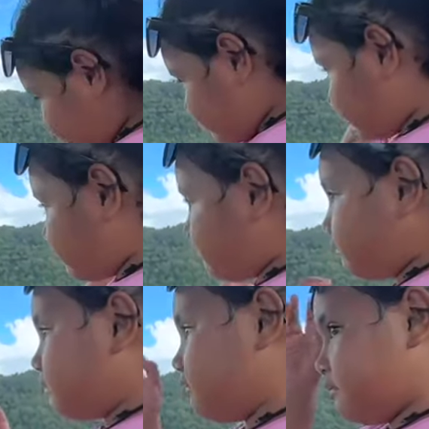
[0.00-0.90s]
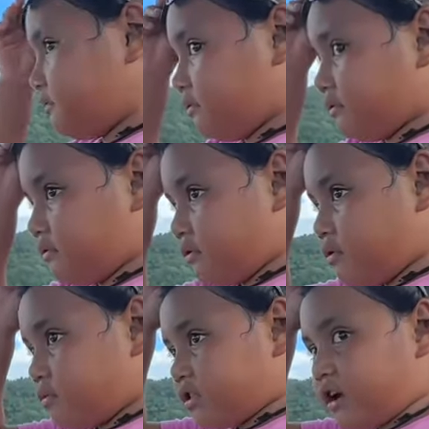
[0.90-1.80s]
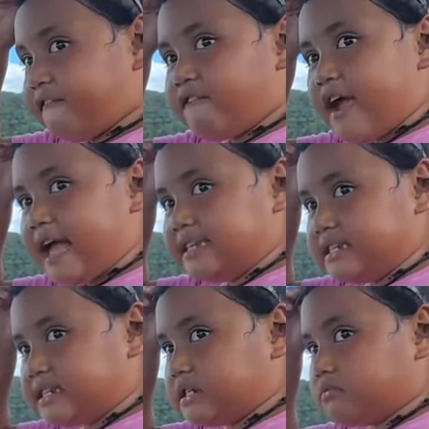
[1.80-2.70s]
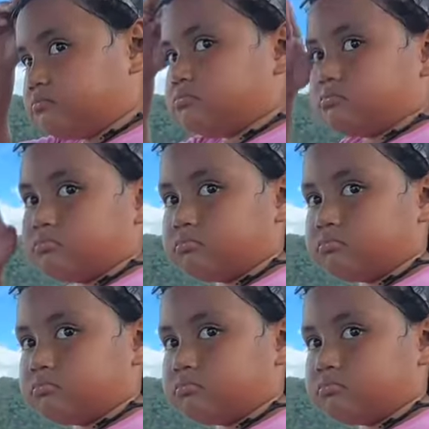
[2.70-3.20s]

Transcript: That's good. With her friends. Okay.